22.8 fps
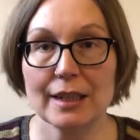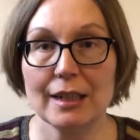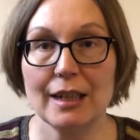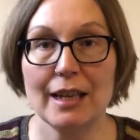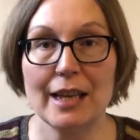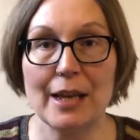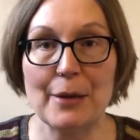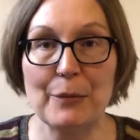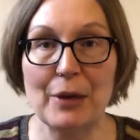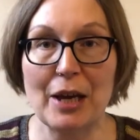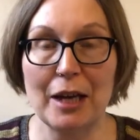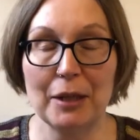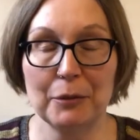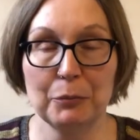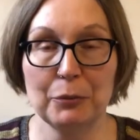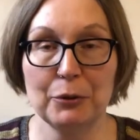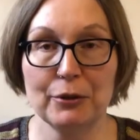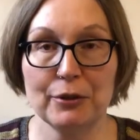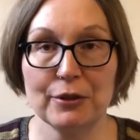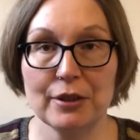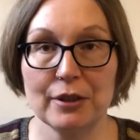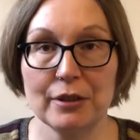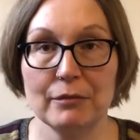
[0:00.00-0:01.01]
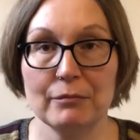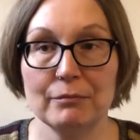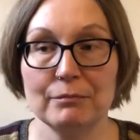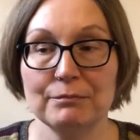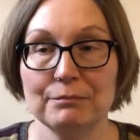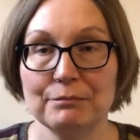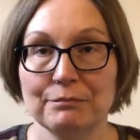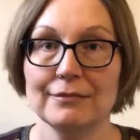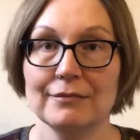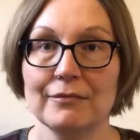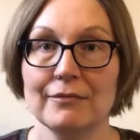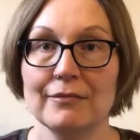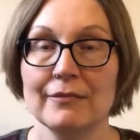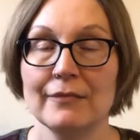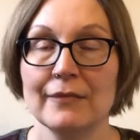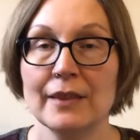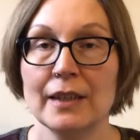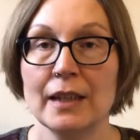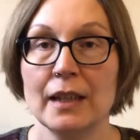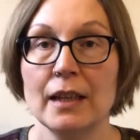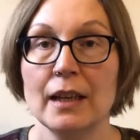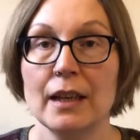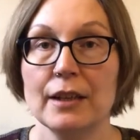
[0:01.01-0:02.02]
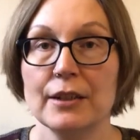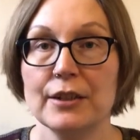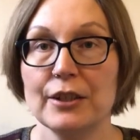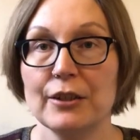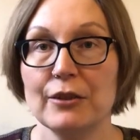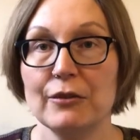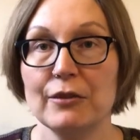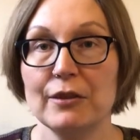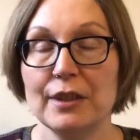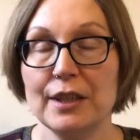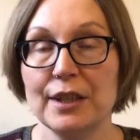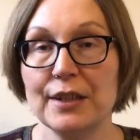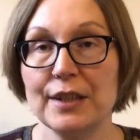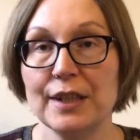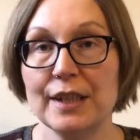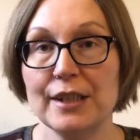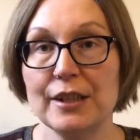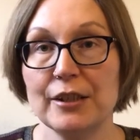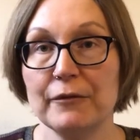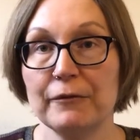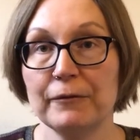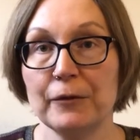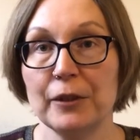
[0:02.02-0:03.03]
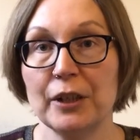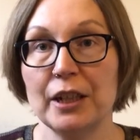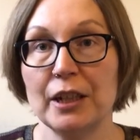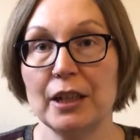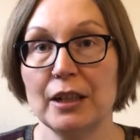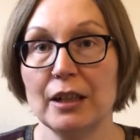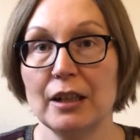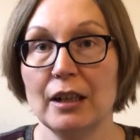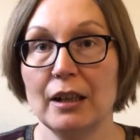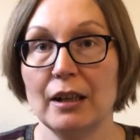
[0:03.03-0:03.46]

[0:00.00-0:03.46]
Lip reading: I am a hat person. So this is a free